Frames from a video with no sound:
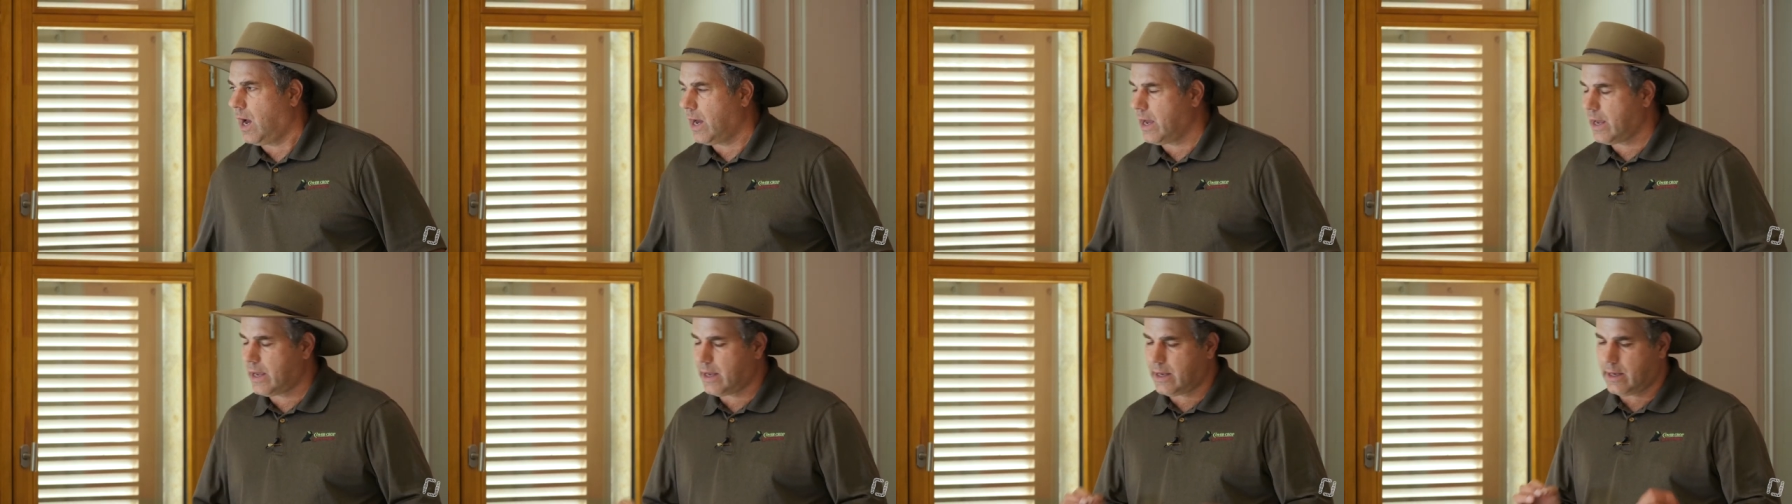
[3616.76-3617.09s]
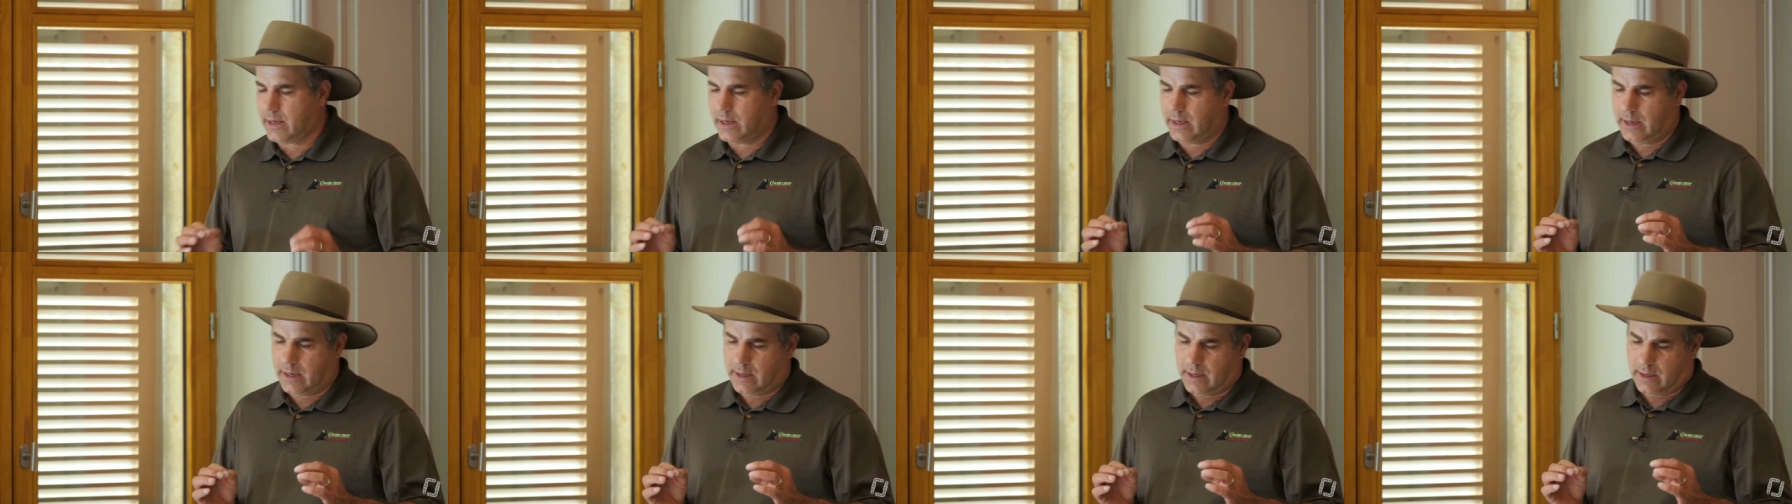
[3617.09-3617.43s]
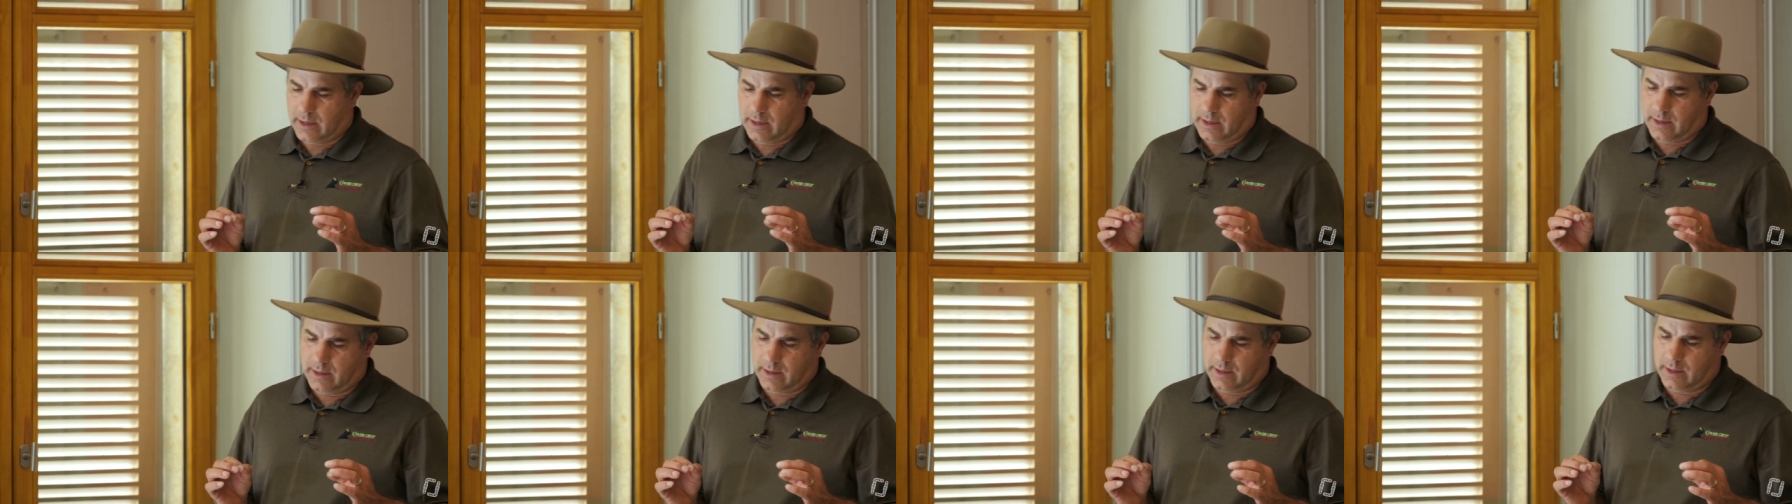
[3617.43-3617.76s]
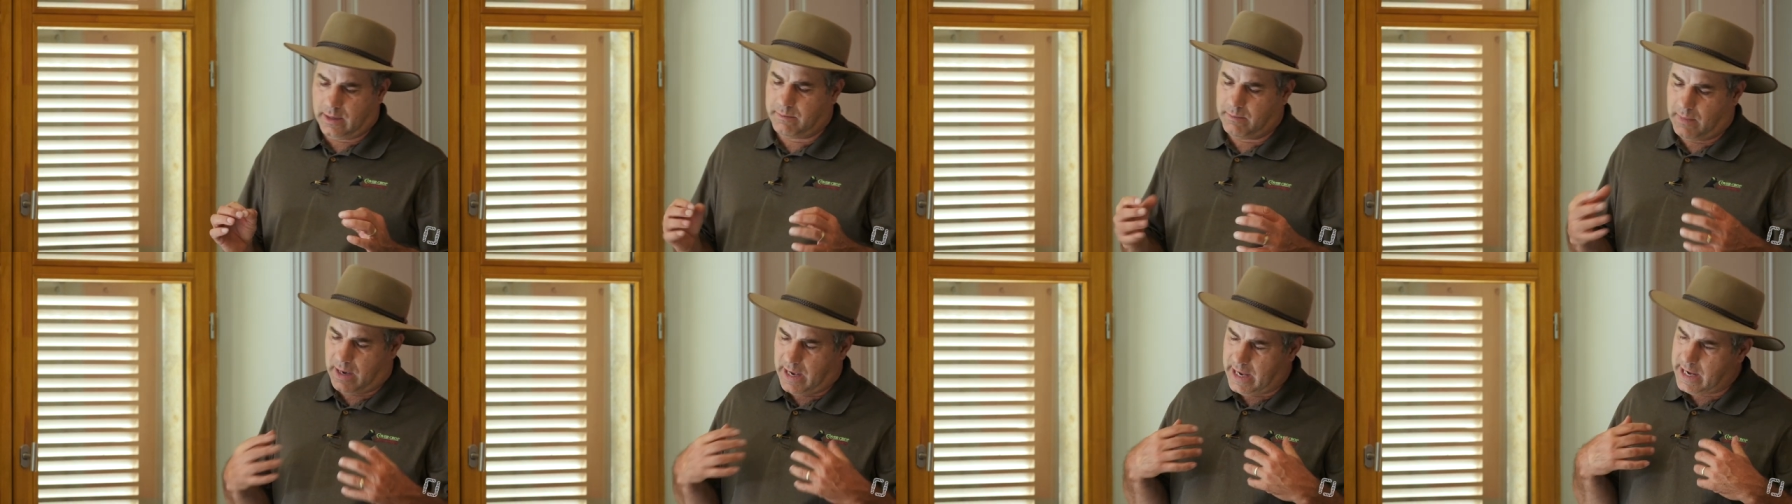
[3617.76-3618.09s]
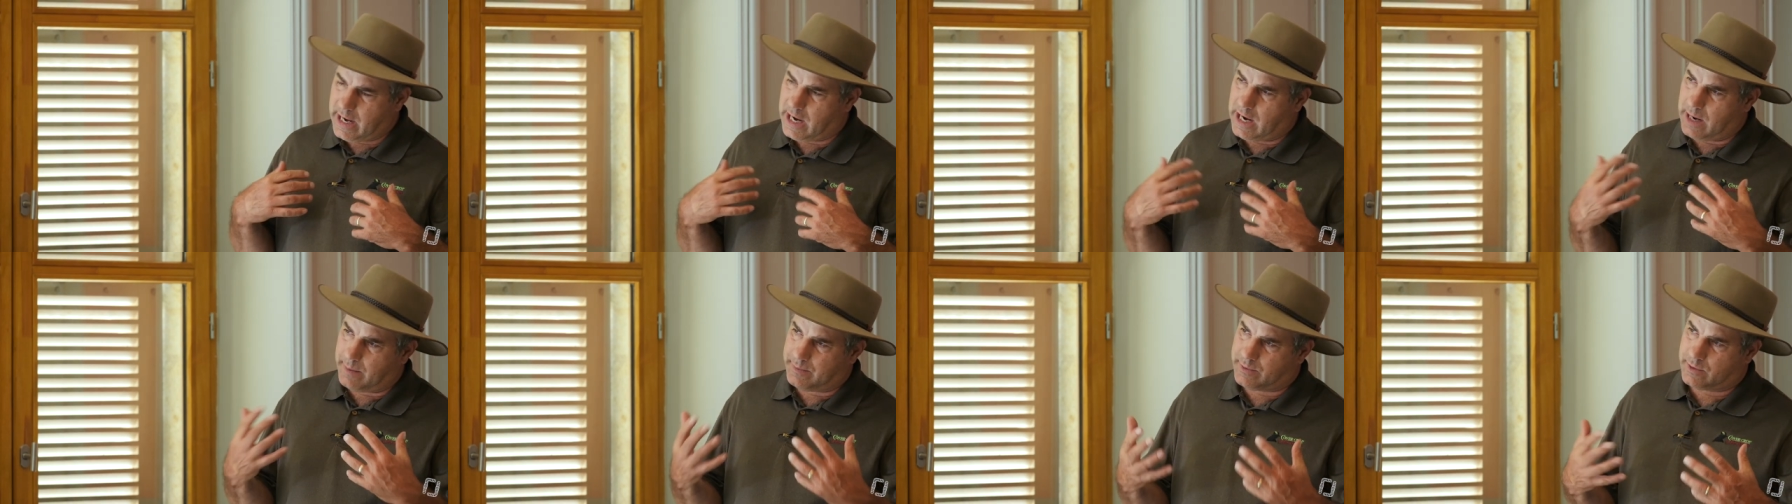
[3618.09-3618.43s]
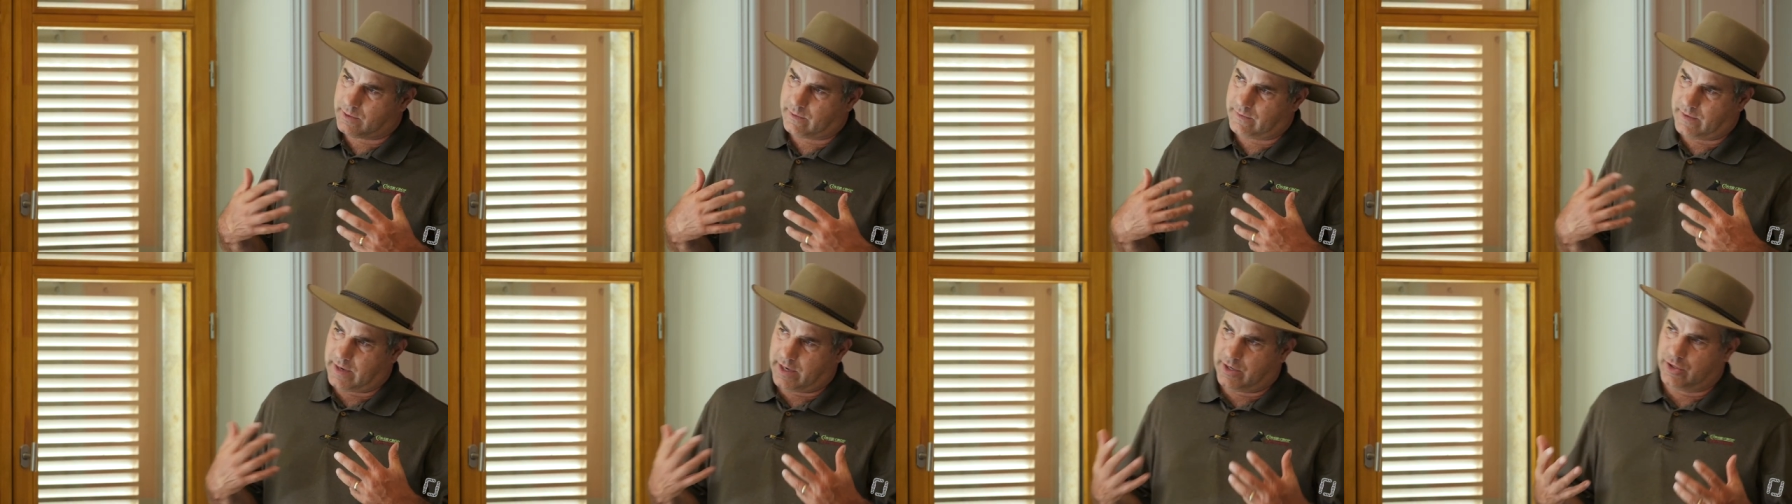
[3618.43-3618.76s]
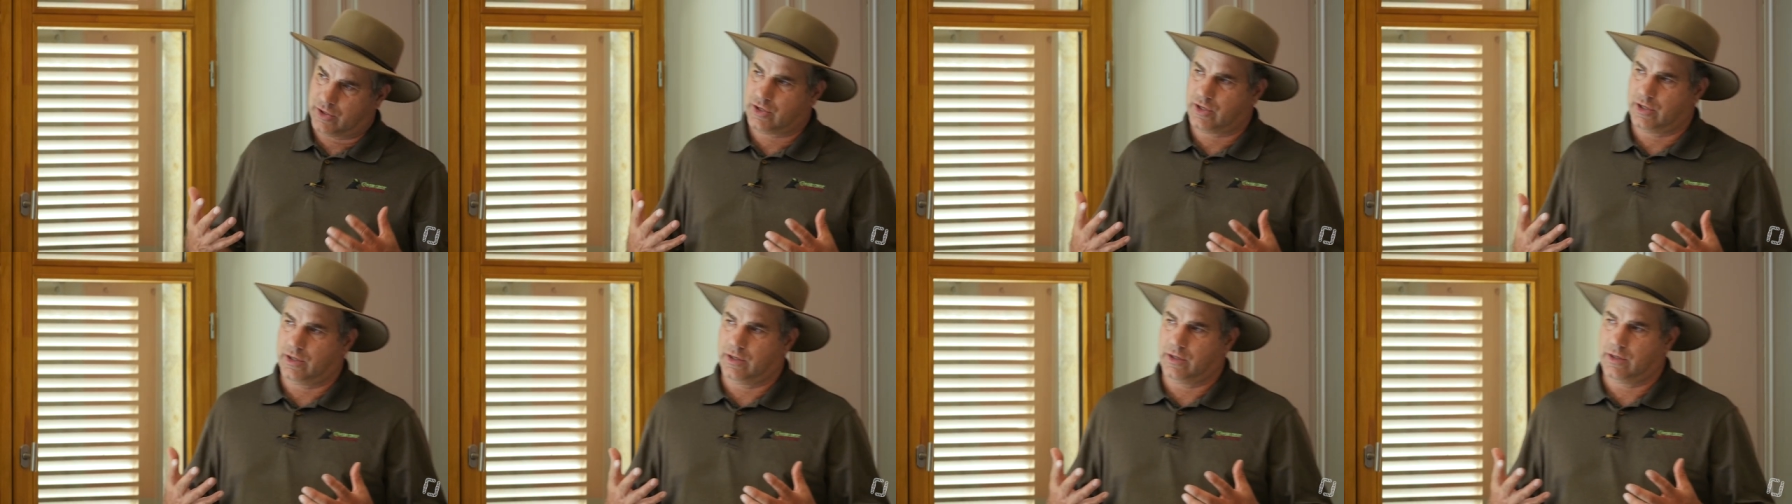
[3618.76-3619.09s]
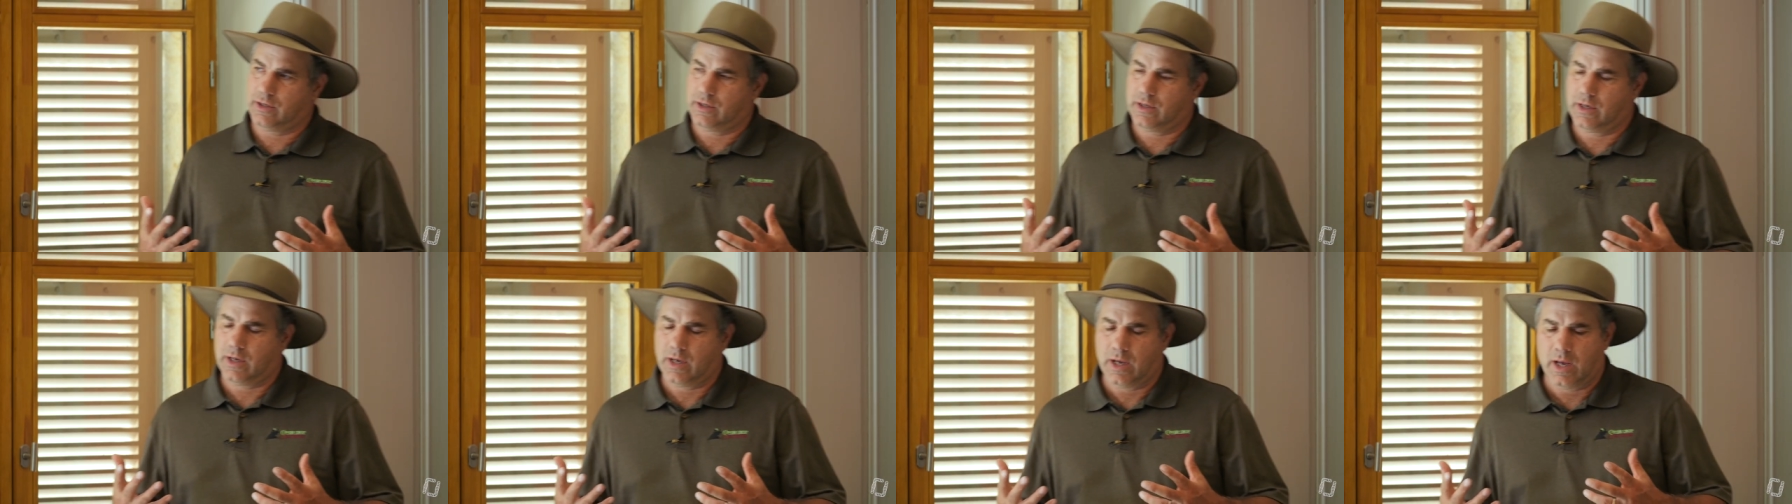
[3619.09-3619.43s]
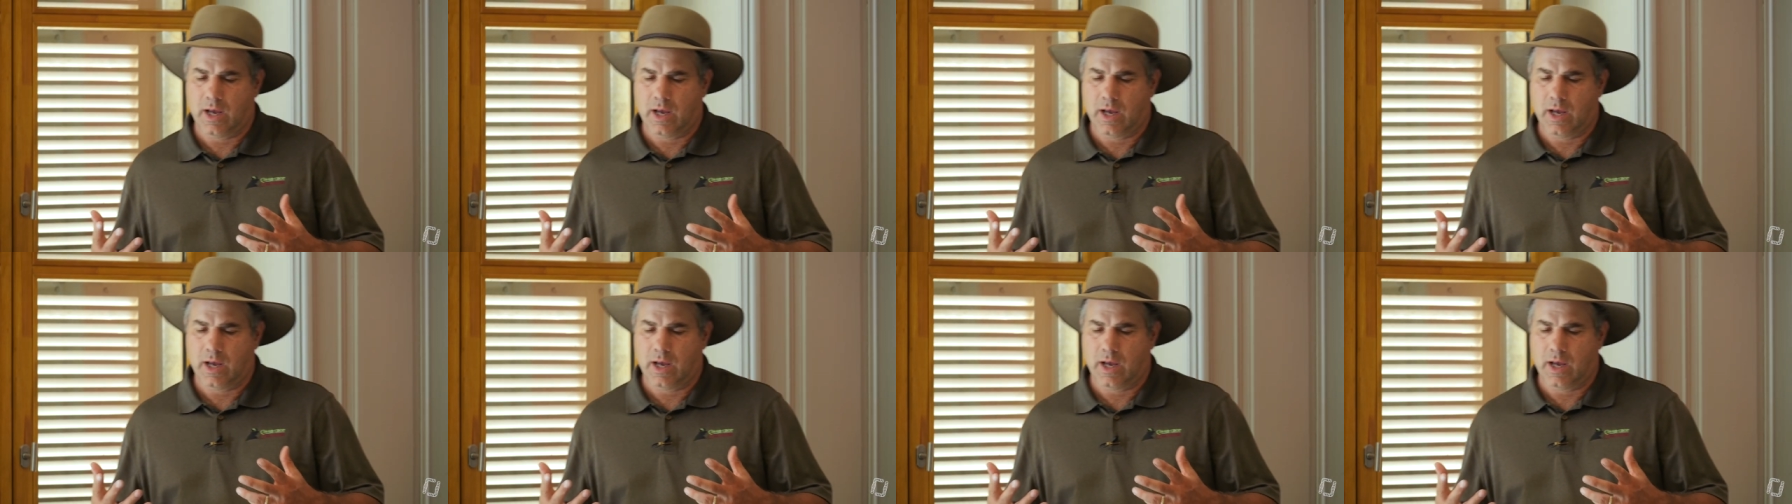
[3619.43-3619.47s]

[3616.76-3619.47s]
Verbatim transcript: I, in, in my observation,